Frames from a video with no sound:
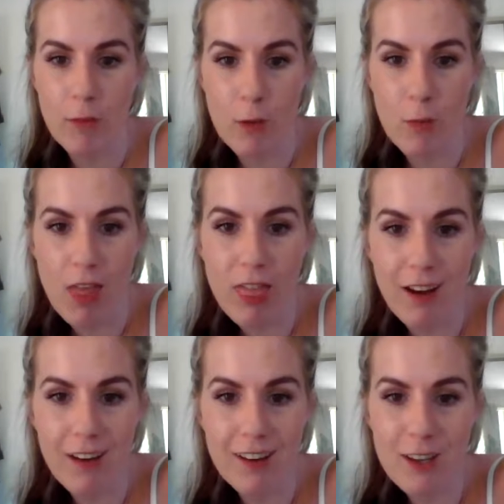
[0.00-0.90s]
mother,
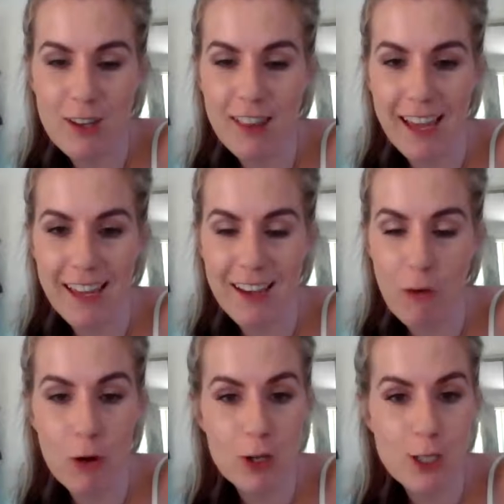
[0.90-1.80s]
like
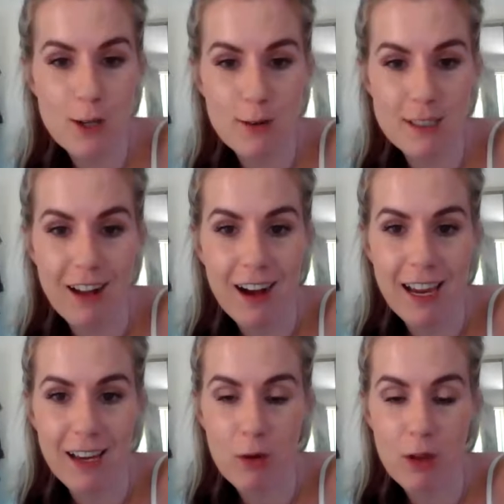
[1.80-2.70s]
what she was
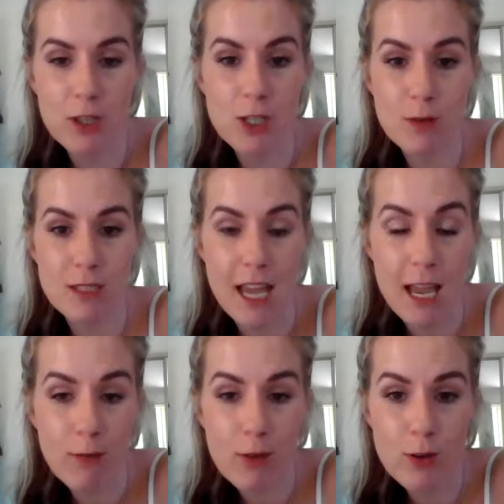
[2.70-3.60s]
like, whether she was there
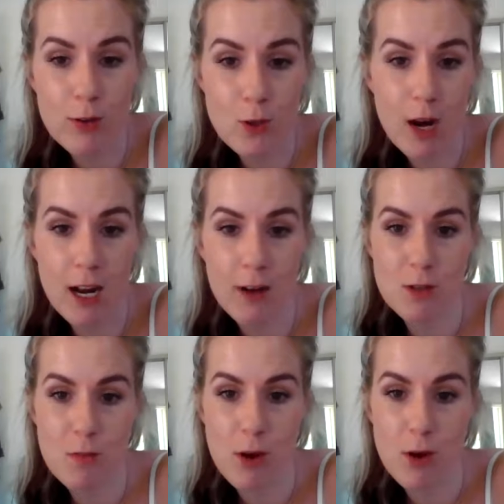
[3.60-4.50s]
for you straight
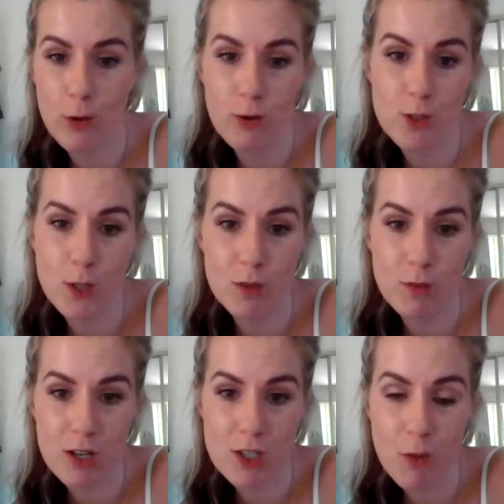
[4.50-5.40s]
after birth, or if she was
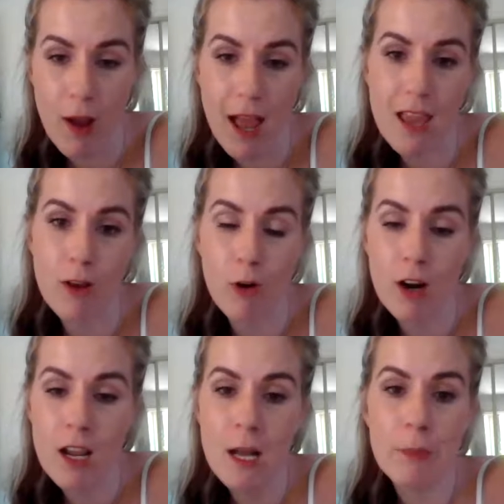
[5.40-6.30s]
rushed away,
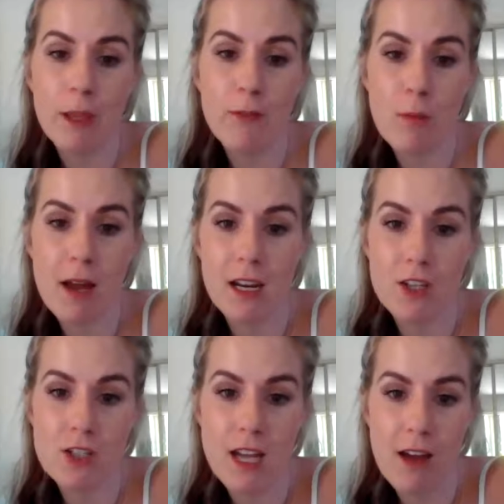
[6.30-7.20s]
or if you
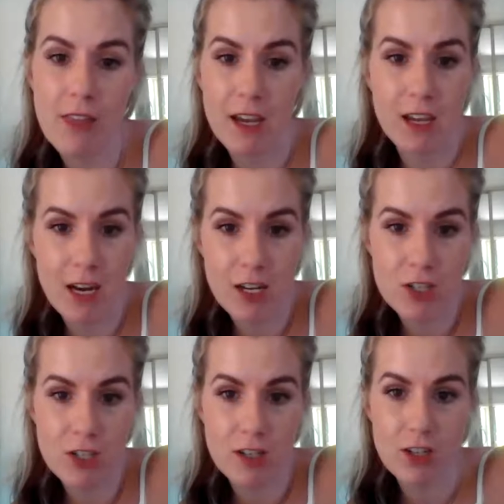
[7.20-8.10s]
managed to have that
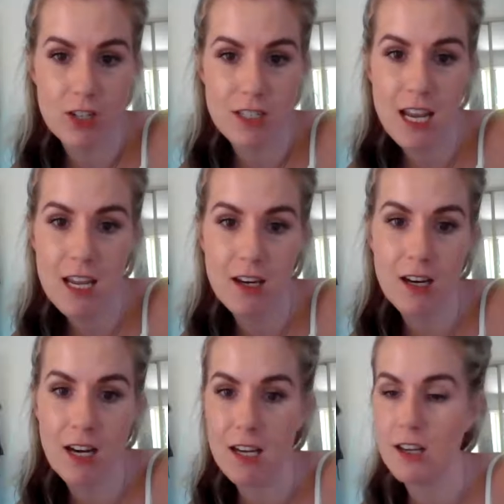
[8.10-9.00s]
connection in your teeth
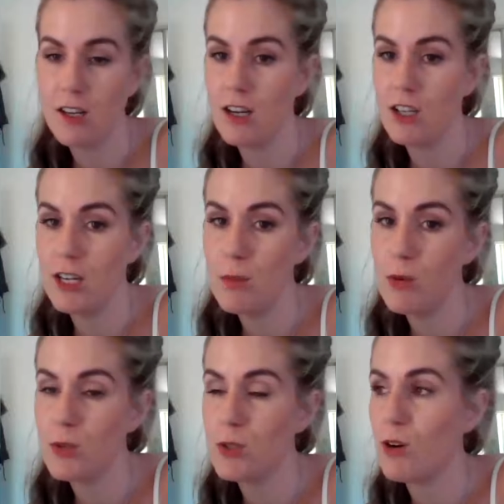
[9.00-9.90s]
and your
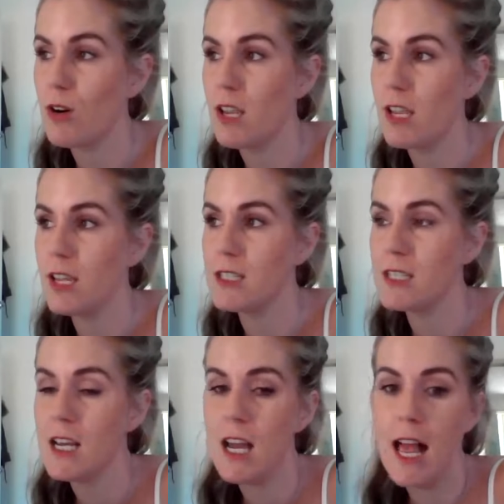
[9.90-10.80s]
nipples,
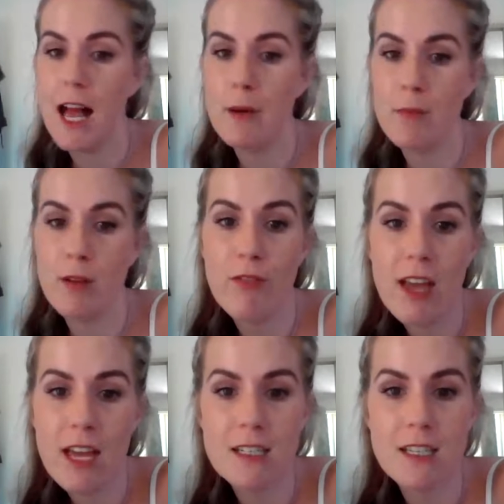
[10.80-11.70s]
and be
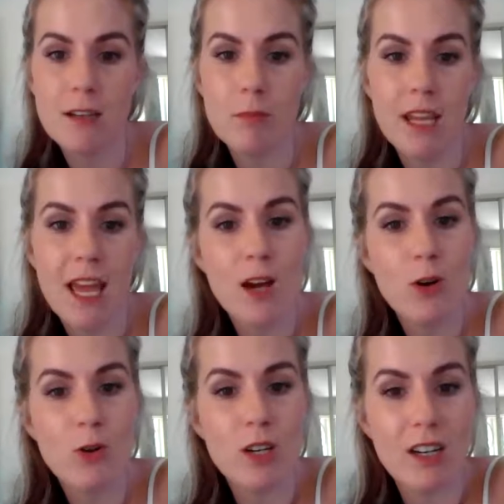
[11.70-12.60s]
fed and be
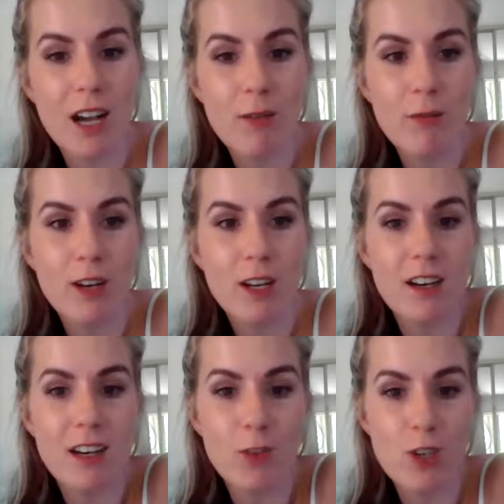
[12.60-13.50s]
held and
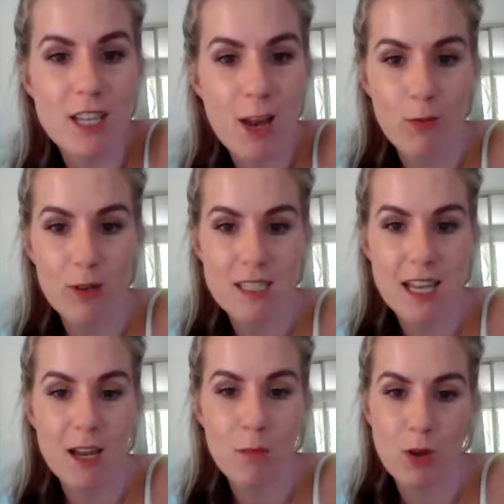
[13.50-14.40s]
comforted, and if your dad was
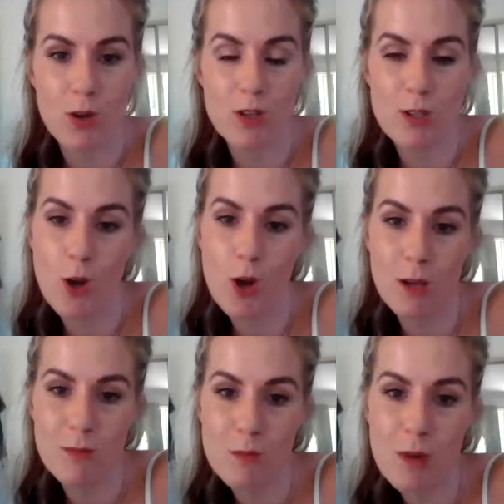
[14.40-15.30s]
there because you heard
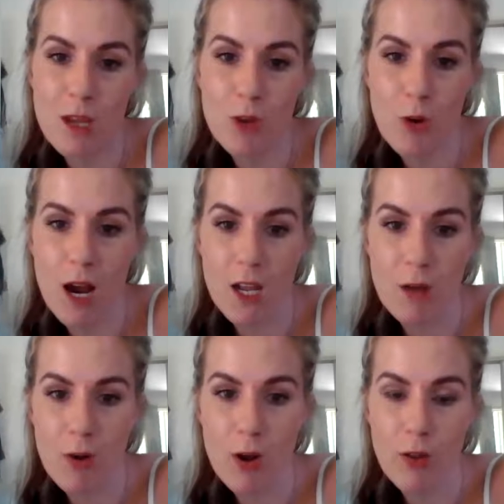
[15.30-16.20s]
him speak throughout
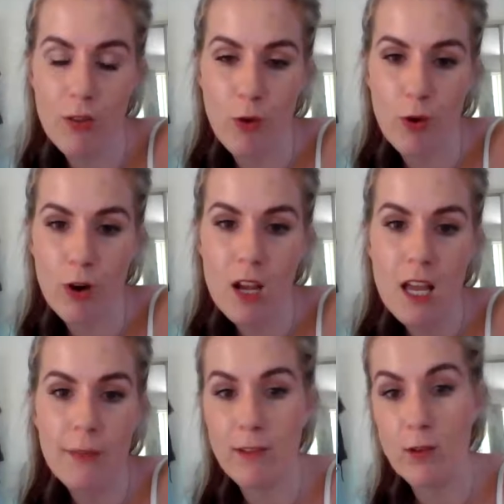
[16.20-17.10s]
your birth, or if
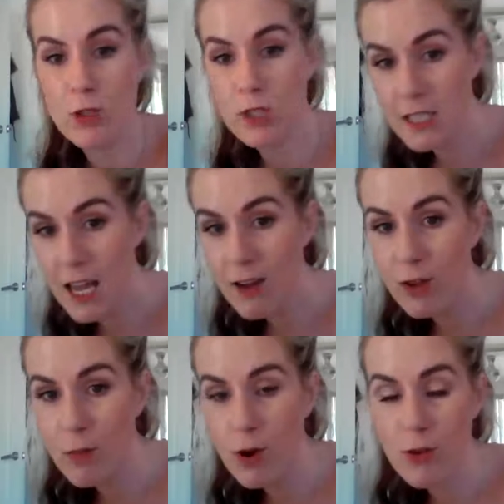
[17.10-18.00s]
he was just there
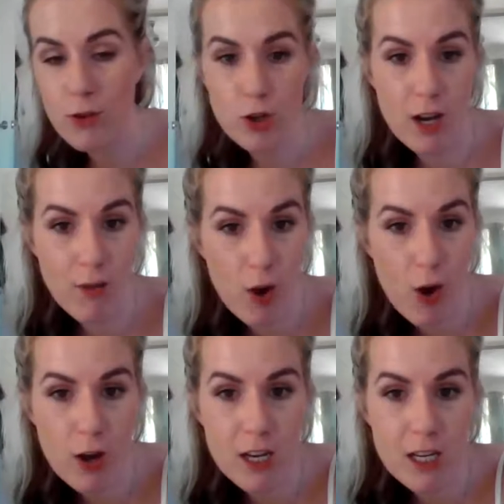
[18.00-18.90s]
for your birth and you never
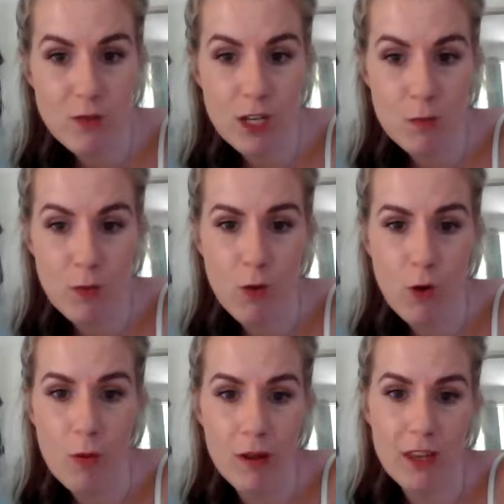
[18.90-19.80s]
heard his voice
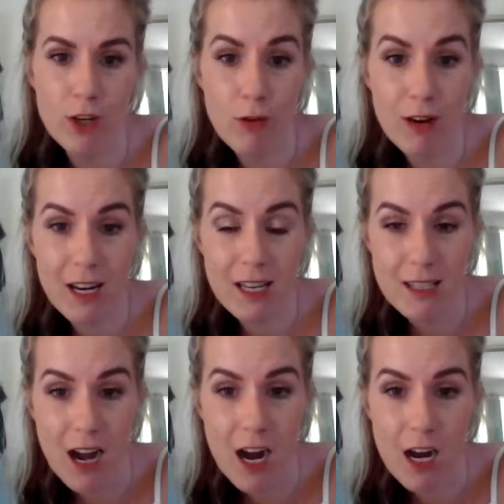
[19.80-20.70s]
before, but then you're in his
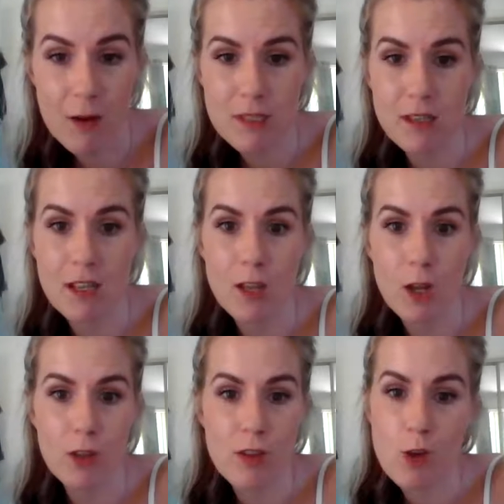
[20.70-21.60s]
arms, and then the
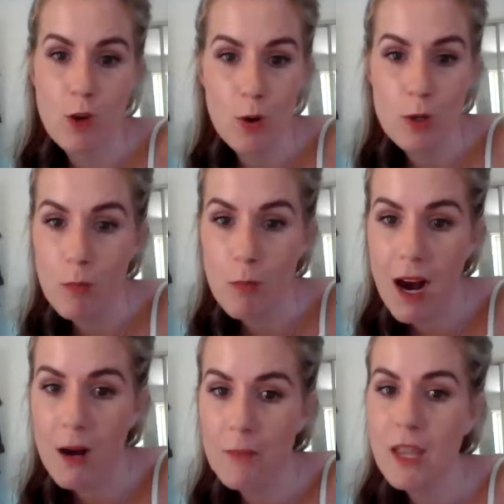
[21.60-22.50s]
only thing you know is your
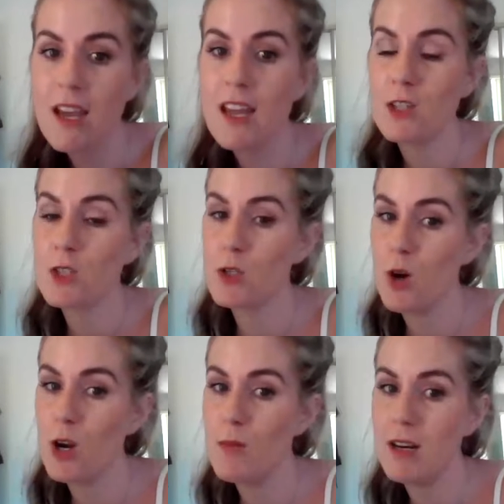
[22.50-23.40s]
mom.
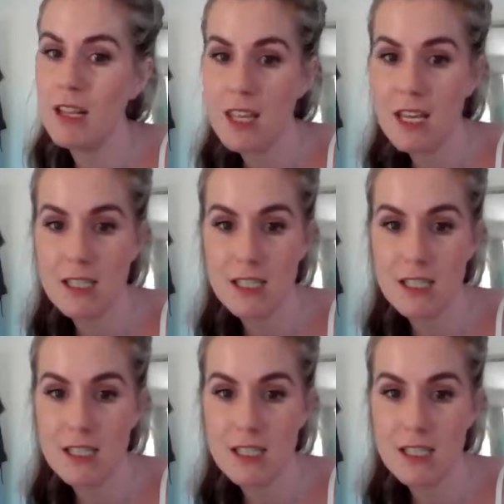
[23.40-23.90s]
So many things